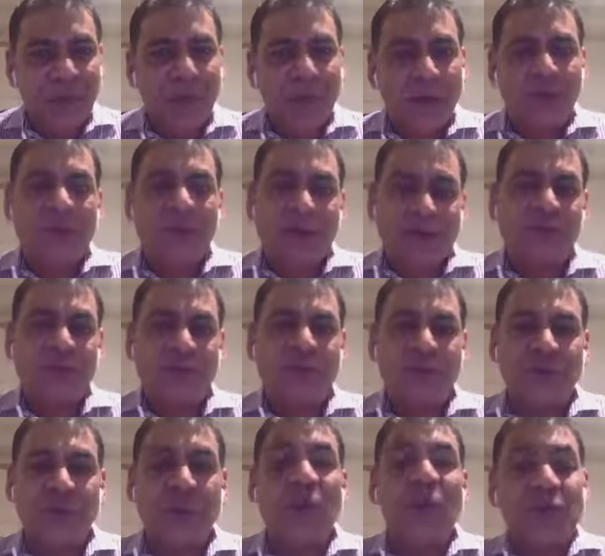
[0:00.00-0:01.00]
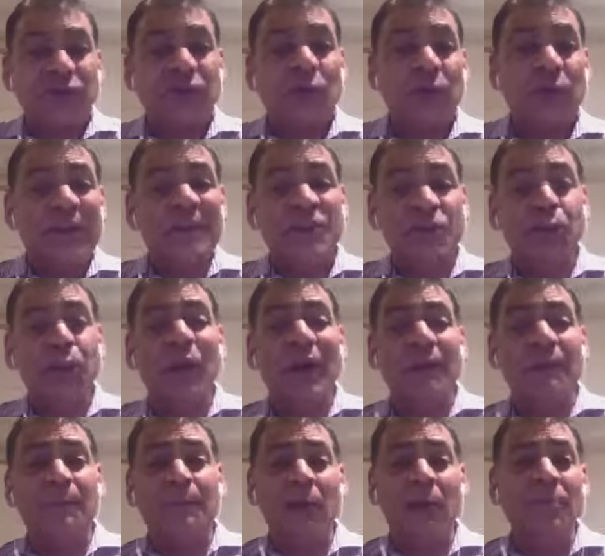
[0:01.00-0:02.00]
That's what you do. So each
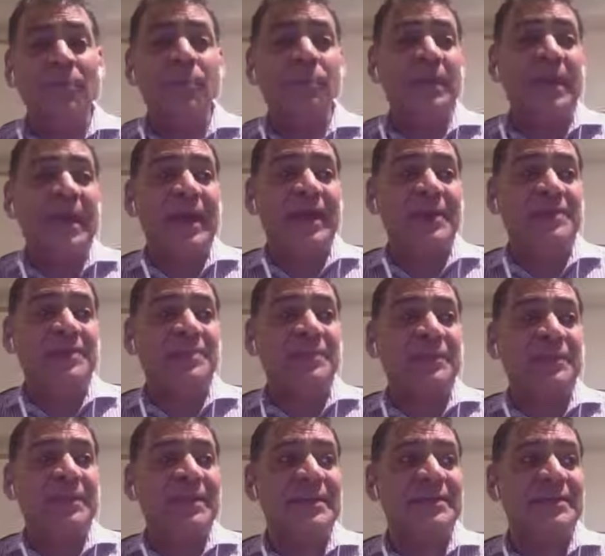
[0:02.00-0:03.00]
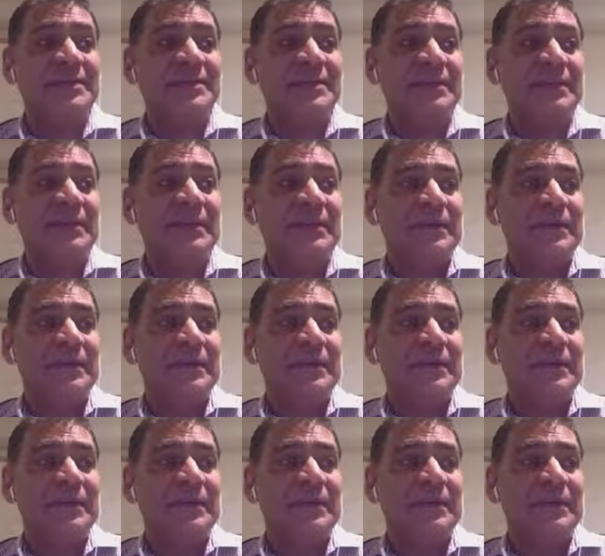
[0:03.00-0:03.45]
one probably has at least